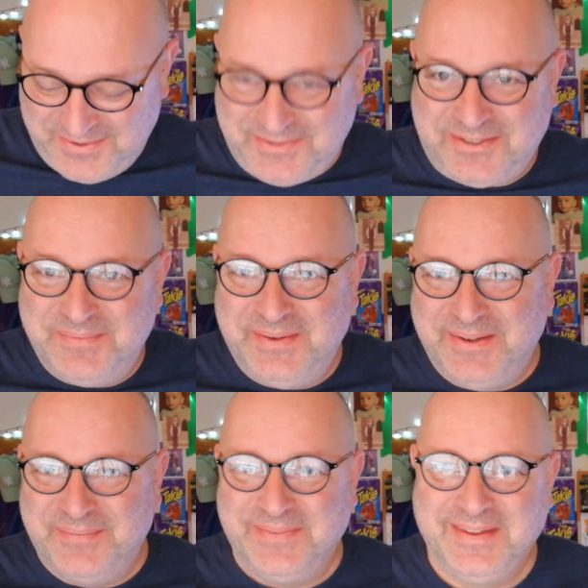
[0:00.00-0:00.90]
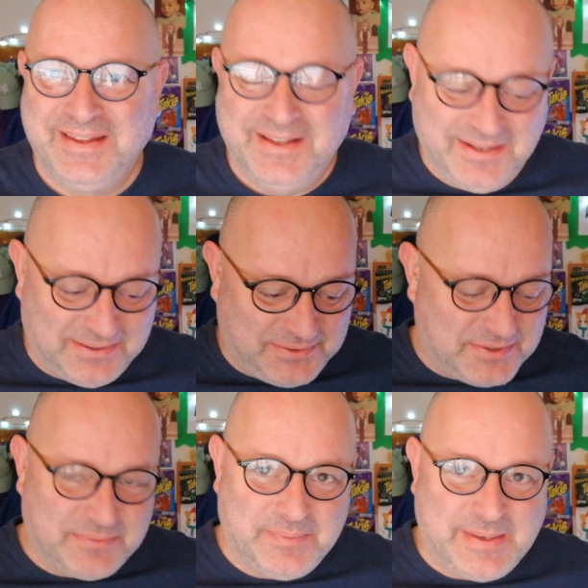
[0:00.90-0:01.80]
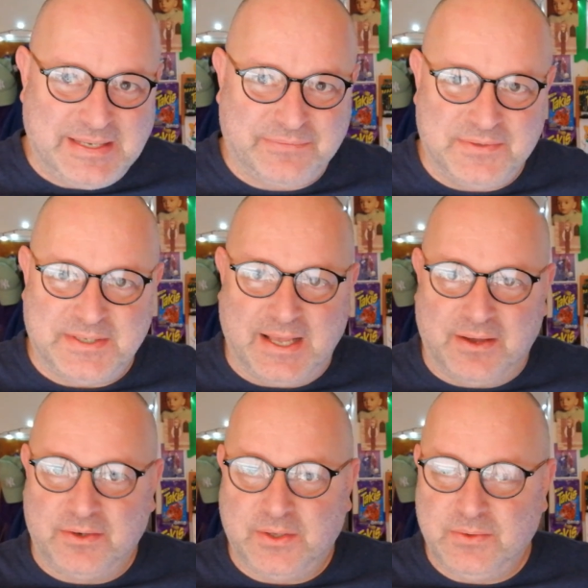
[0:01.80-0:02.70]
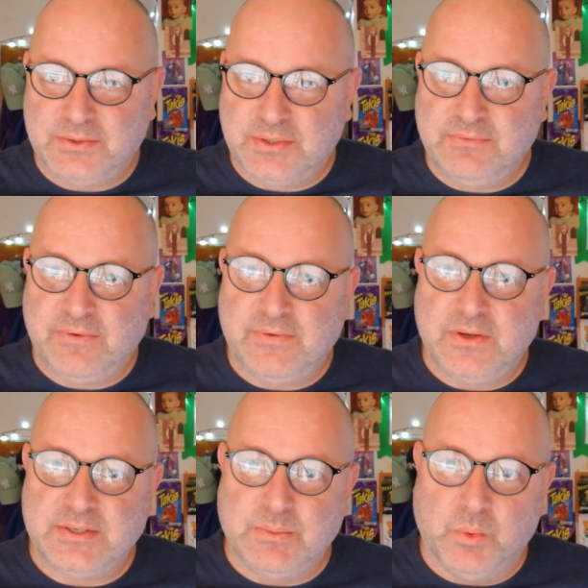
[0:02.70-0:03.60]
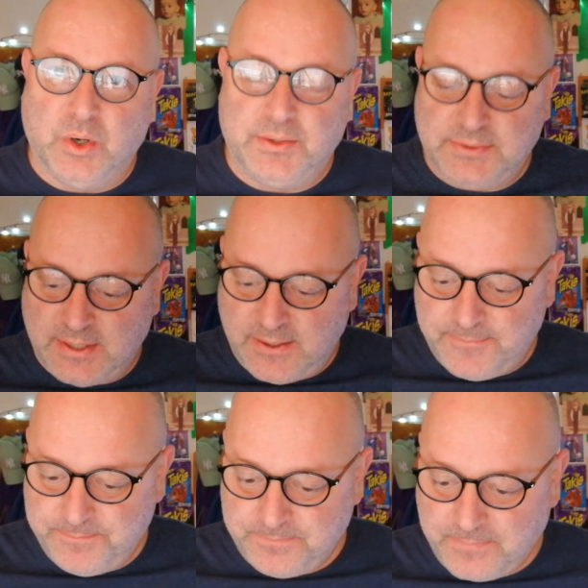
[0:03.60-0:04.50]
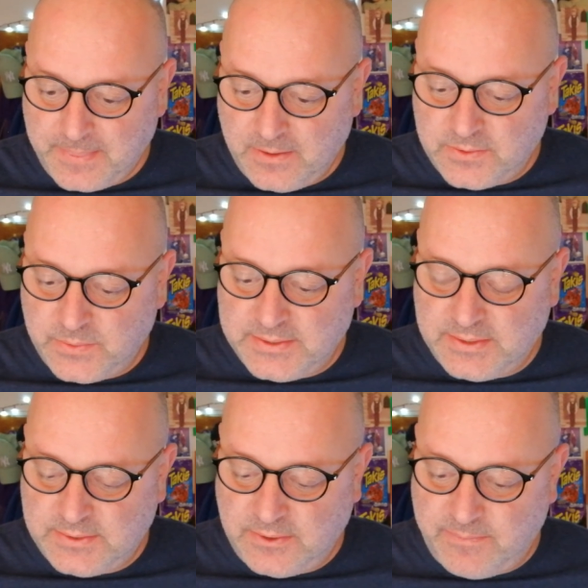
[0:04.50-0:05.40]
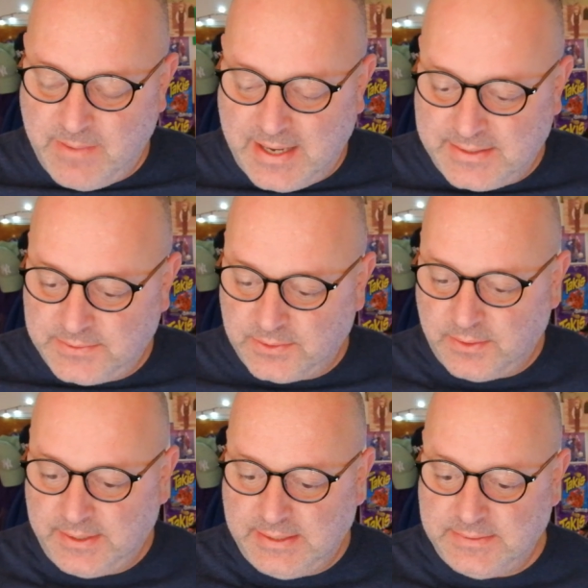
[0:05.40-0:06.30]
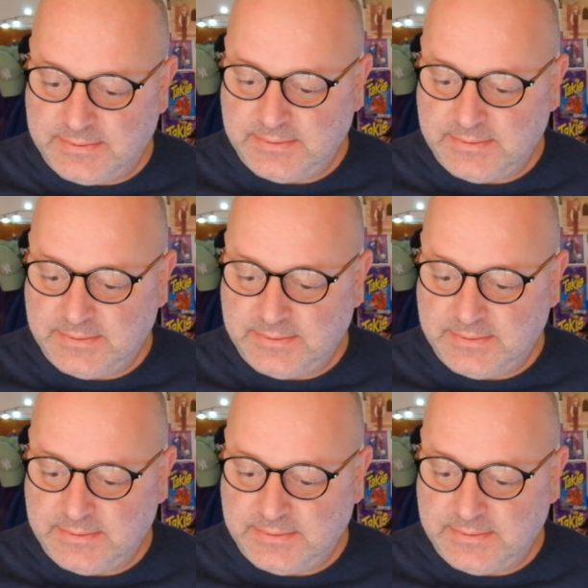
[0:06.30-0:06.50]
got some, um, I'm doing something a bit different today. I'm going to do two reviews in one. So, I just went to the supermarket and I've got these.